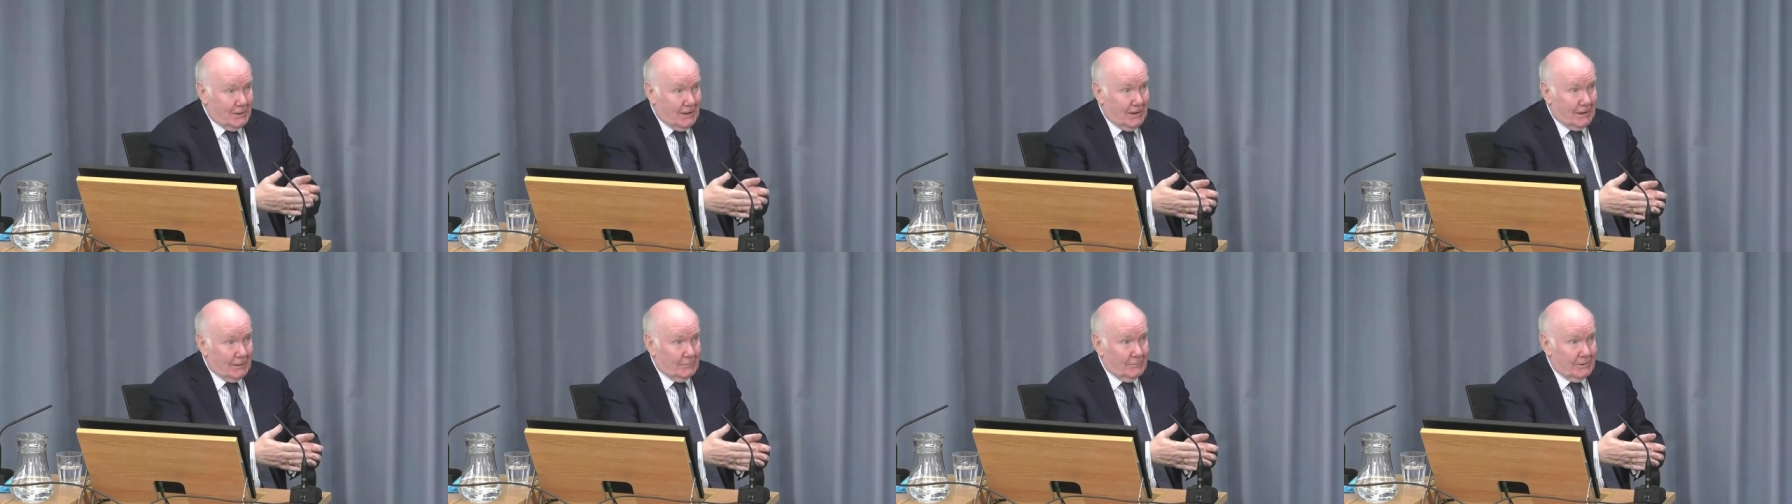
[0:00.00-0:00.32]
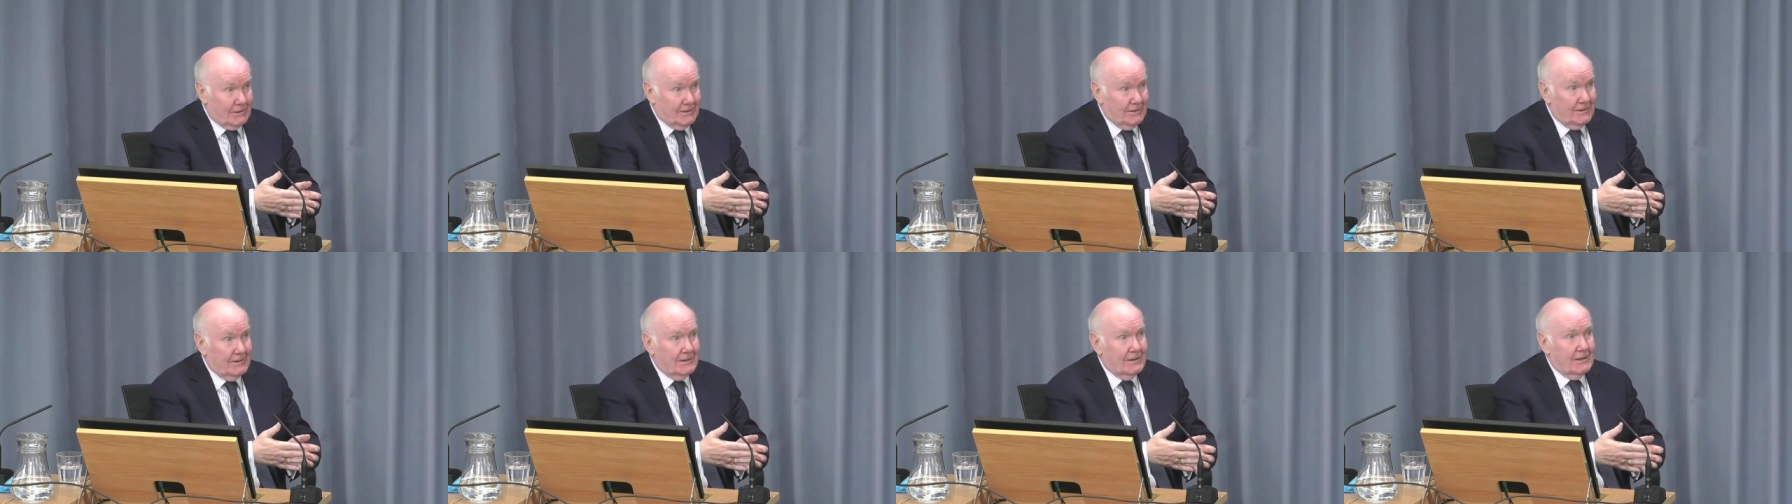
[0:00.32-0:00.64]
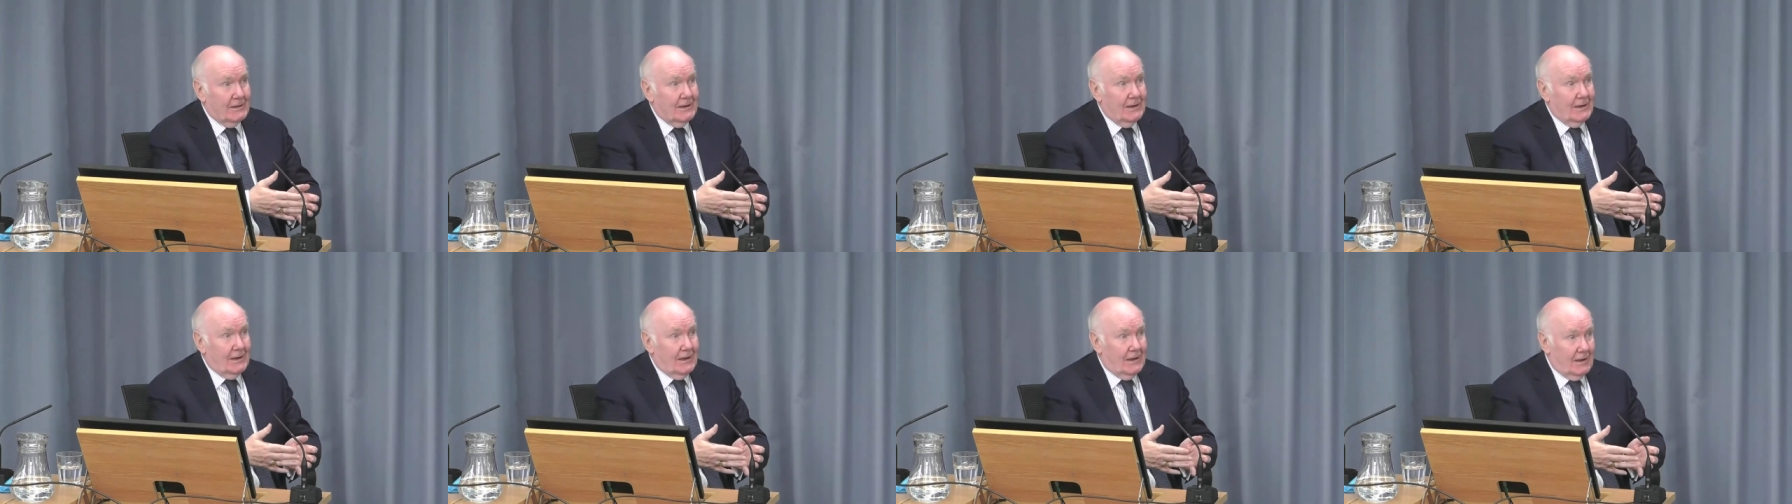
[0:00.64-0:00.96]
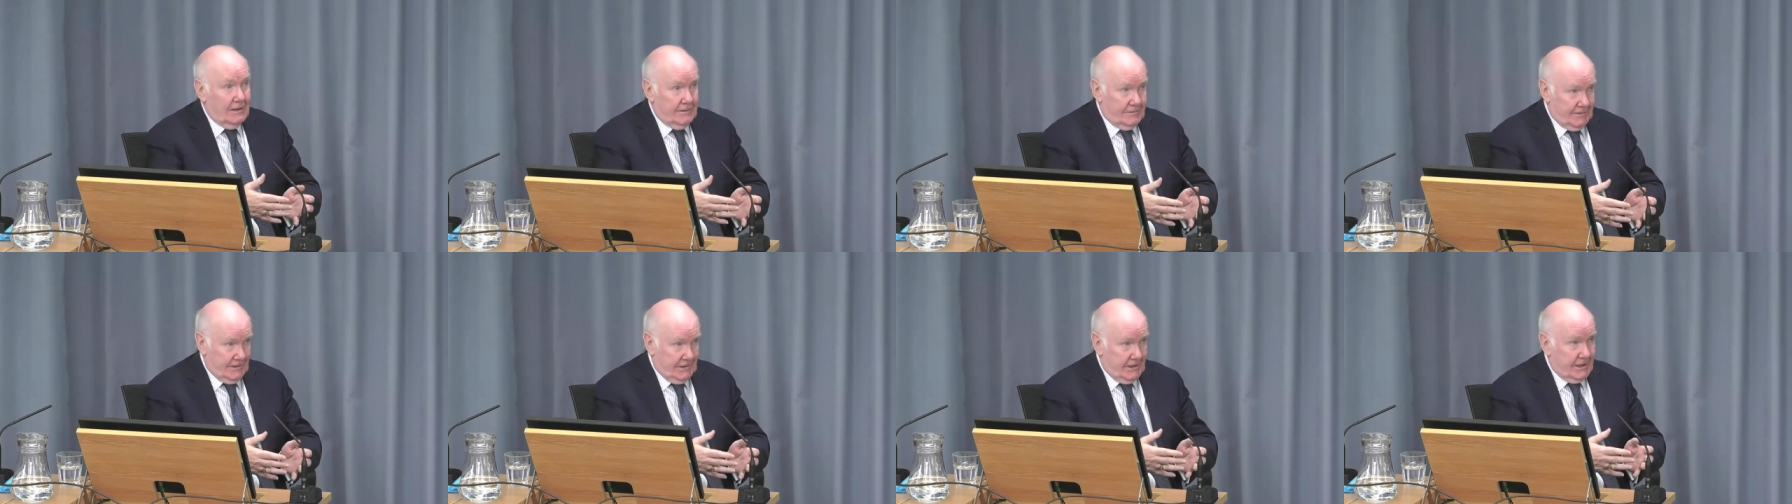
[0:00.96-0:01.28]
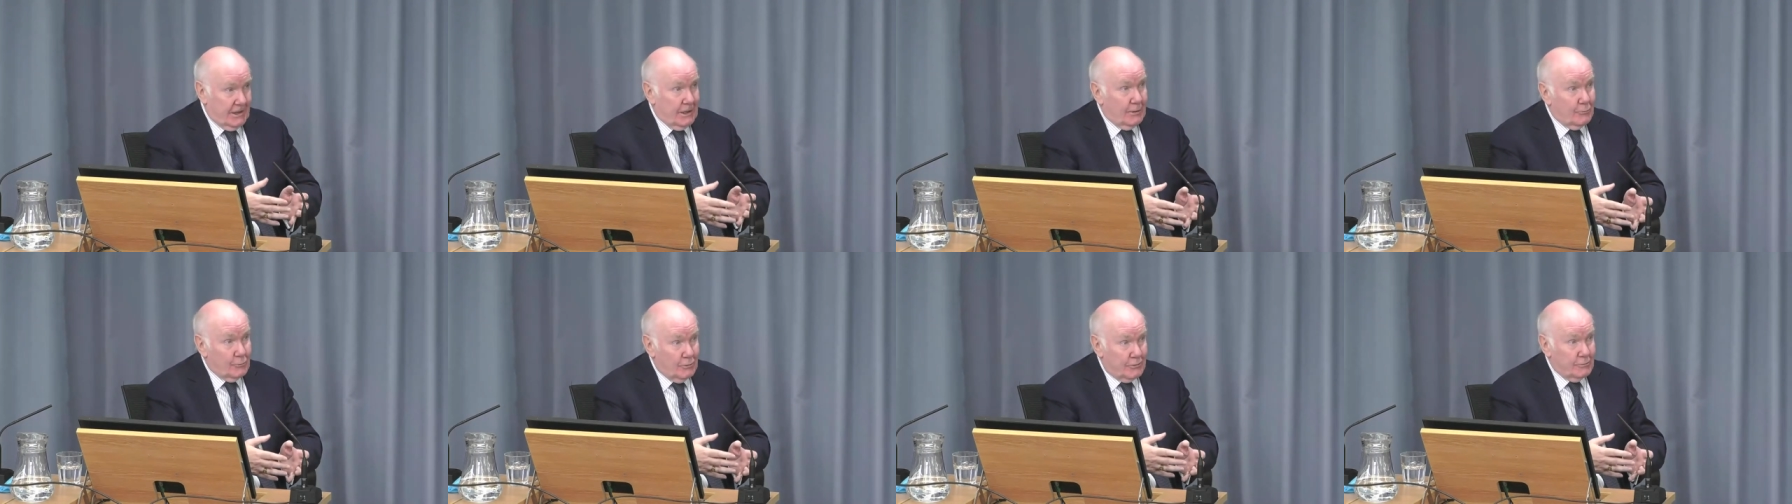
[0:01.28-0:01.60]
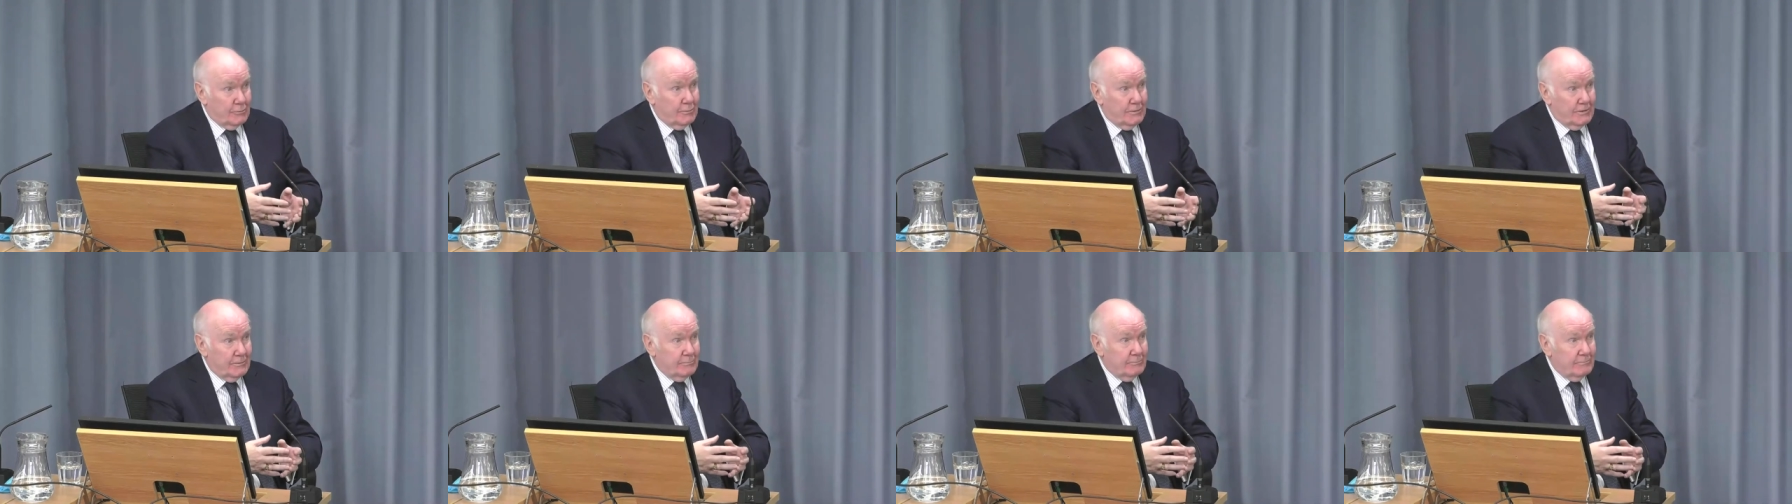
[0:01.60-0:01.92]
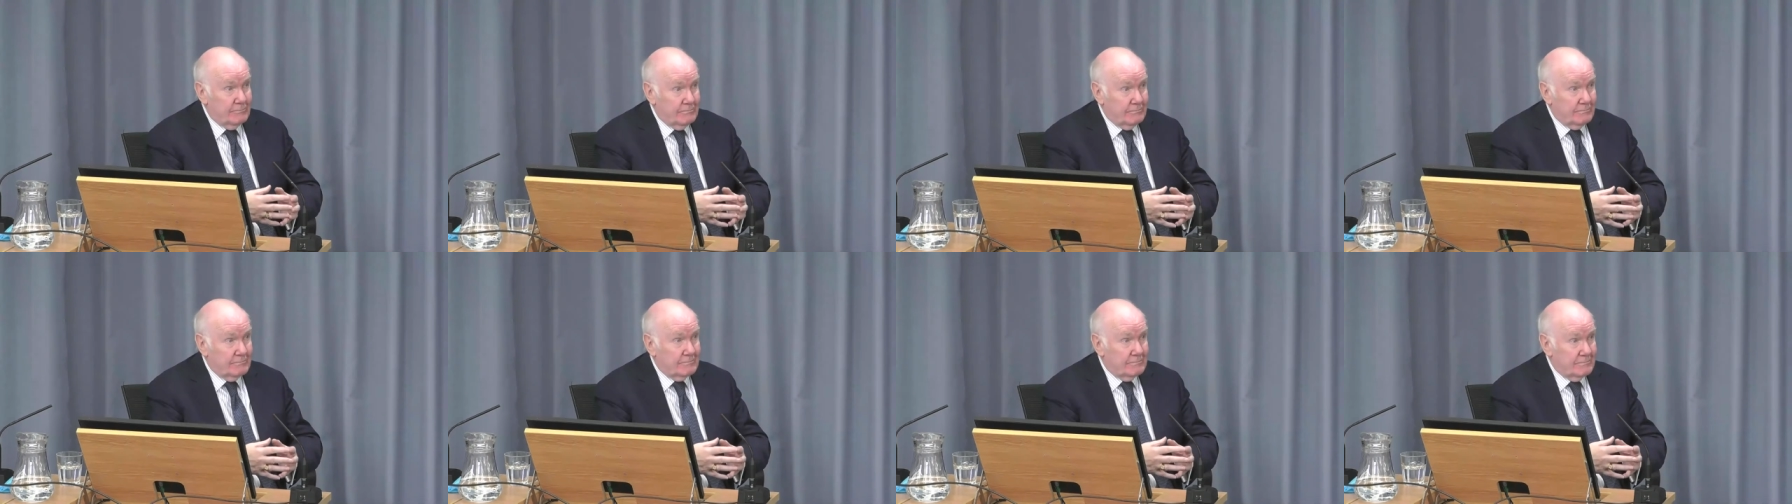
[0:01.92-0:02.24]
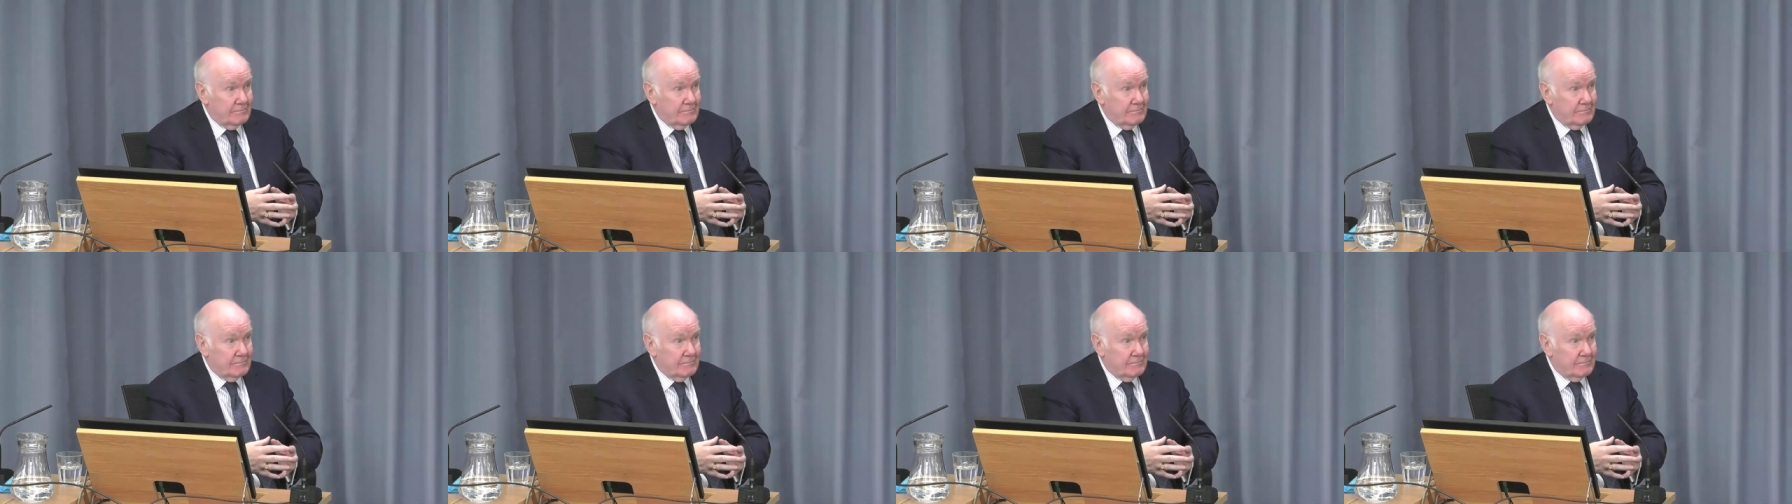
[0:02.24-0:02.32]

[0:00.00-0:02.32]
Parliament, I think I would have been